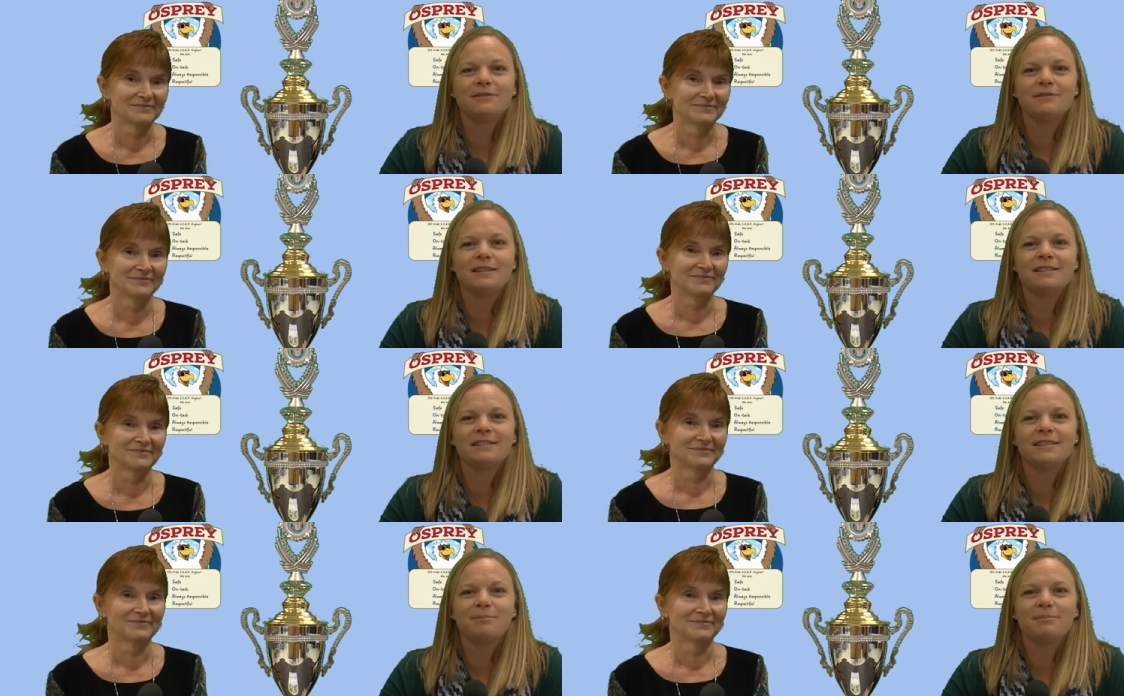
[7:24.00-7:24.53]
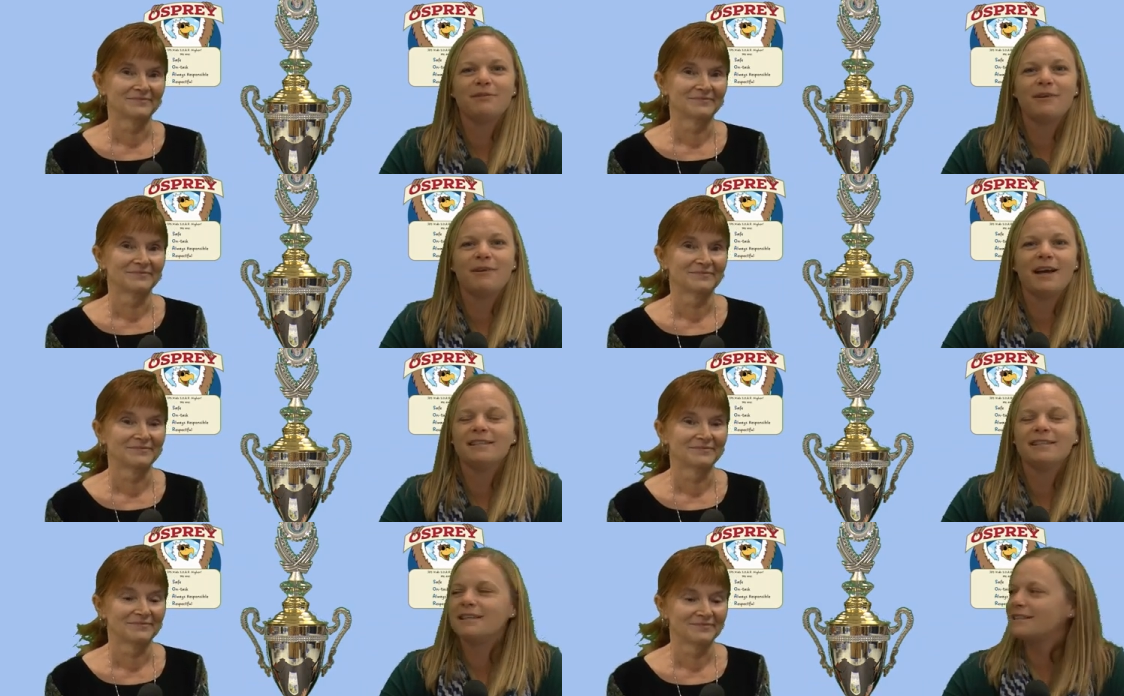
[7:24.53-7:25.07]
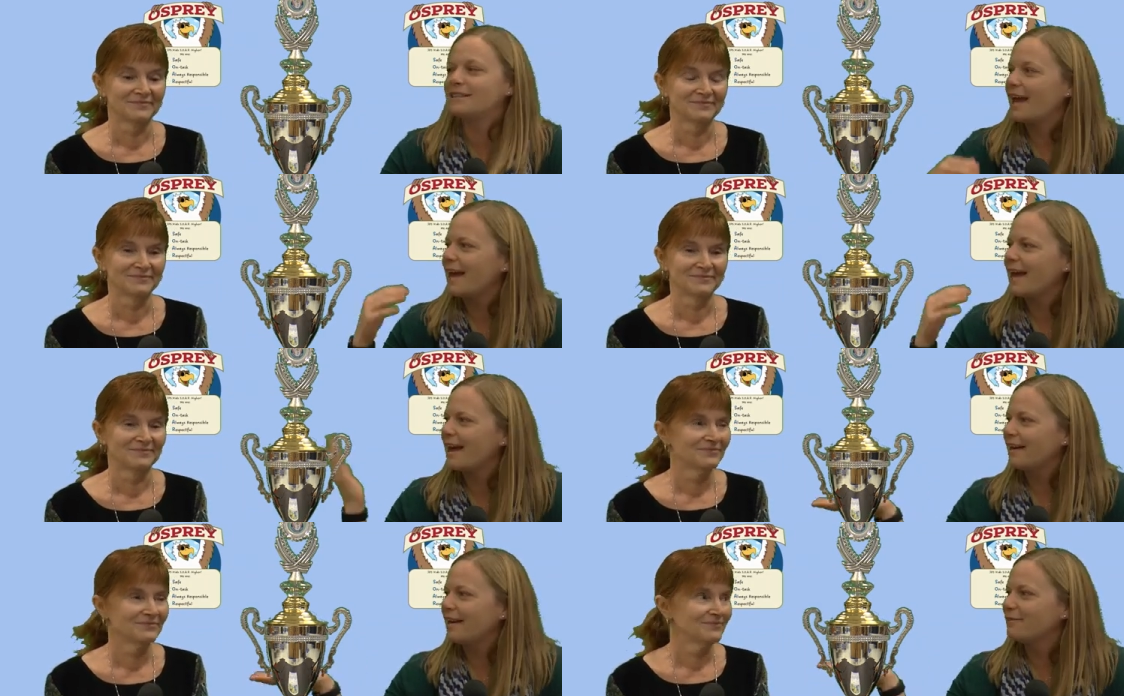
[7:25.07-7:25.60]
Speaker 1: us and provides us,
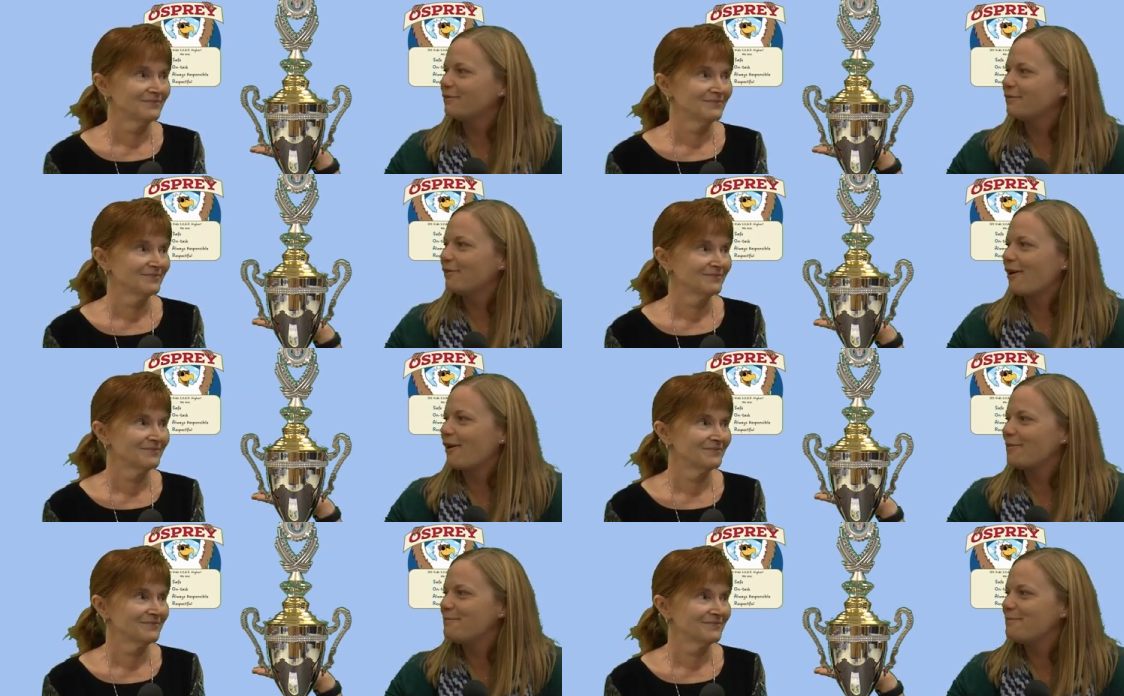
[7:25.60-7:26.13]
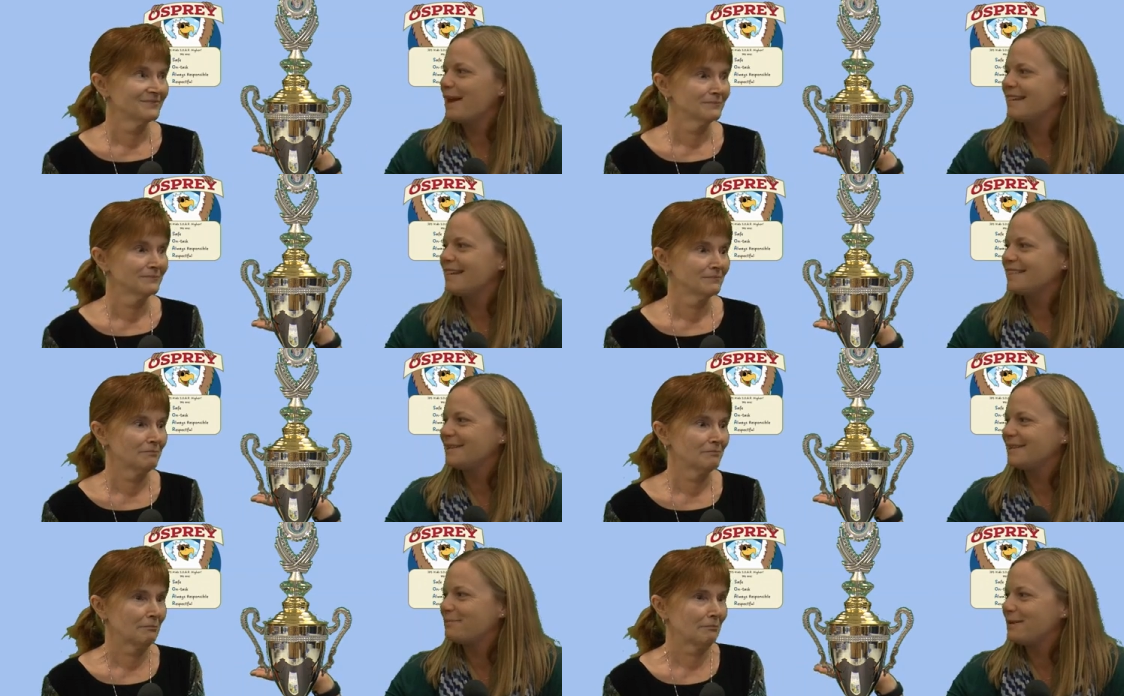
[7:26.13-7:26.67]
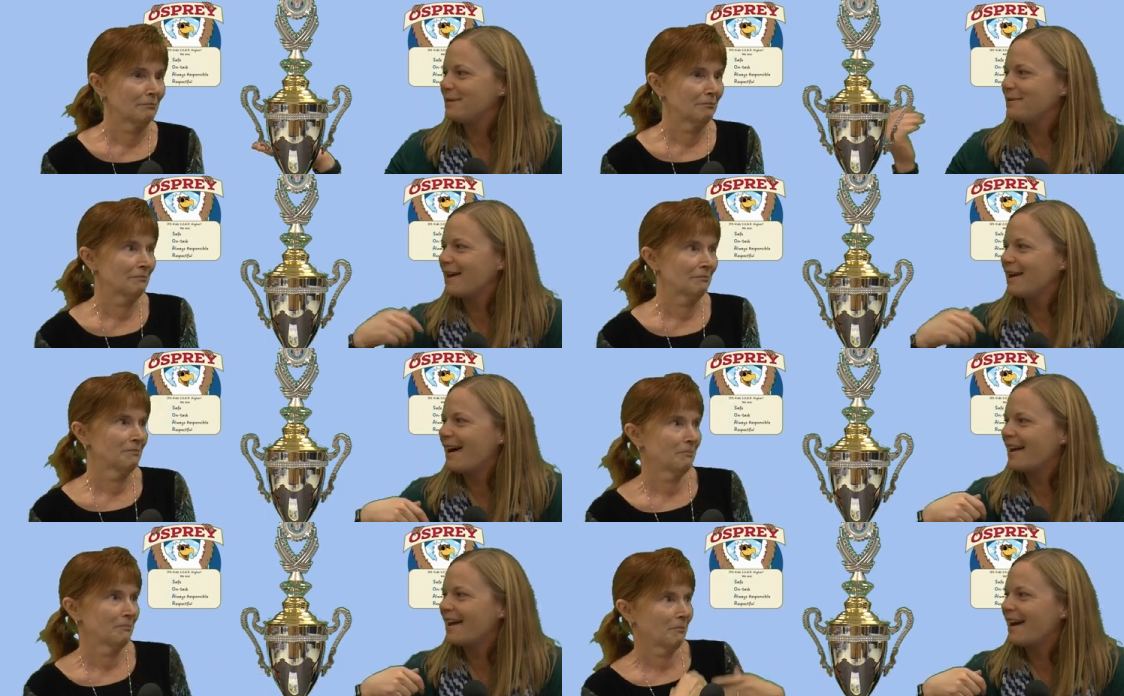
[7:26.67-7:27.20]
and for our amazing
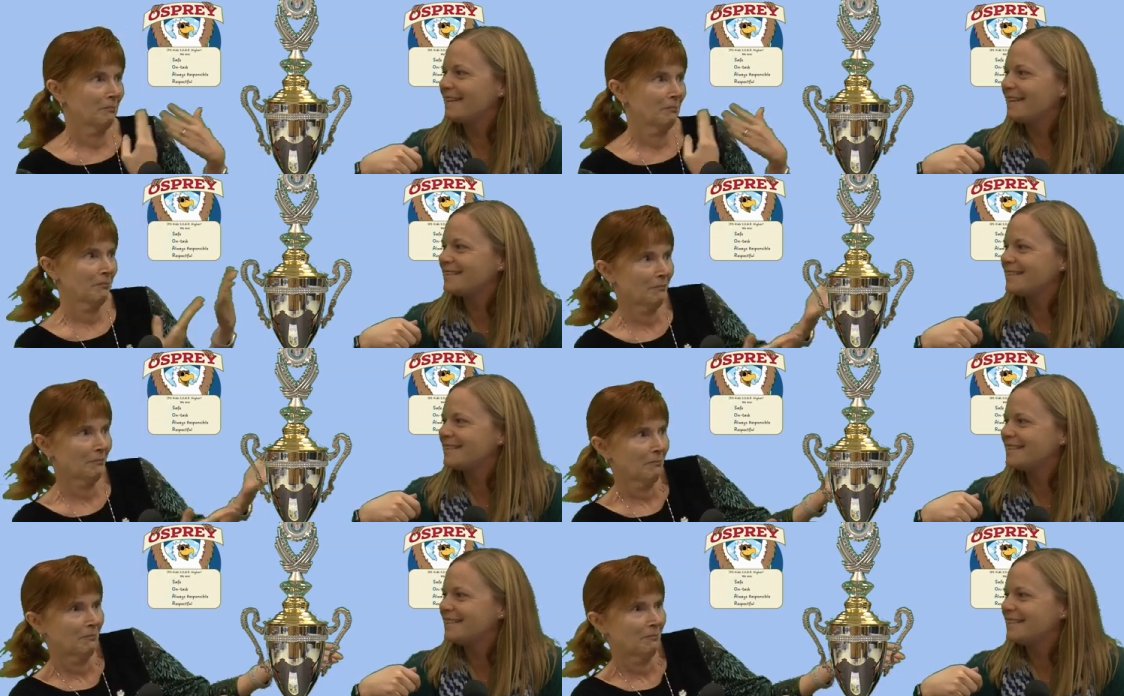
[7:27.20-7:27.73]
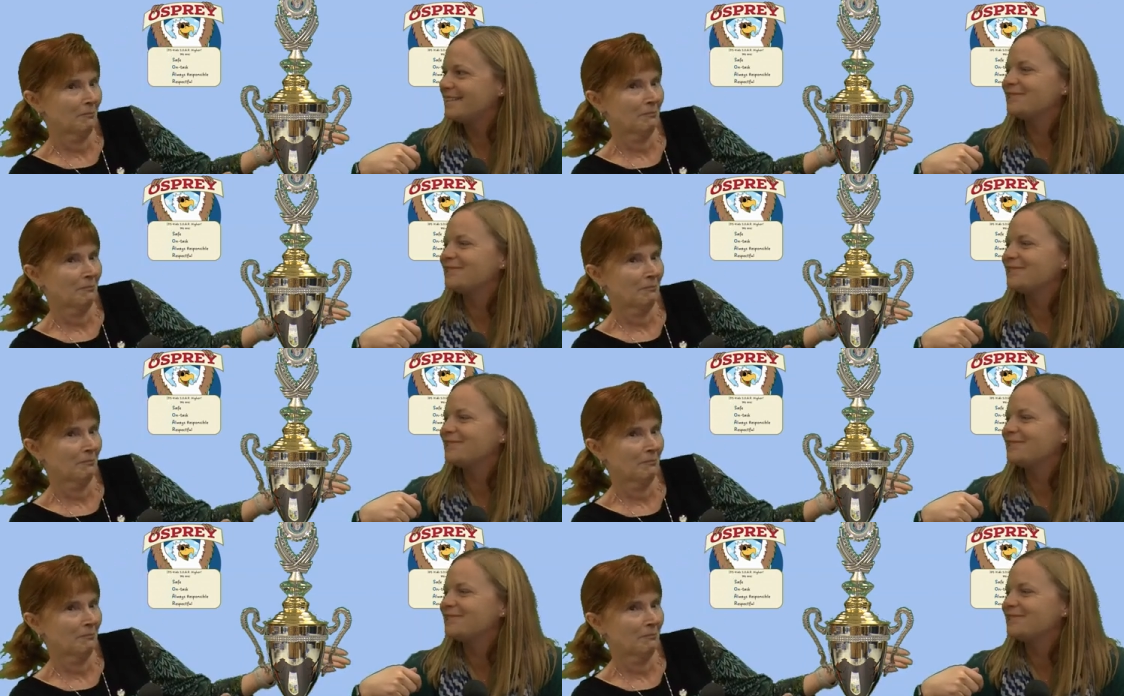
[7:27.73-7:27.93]
PBIS teacher,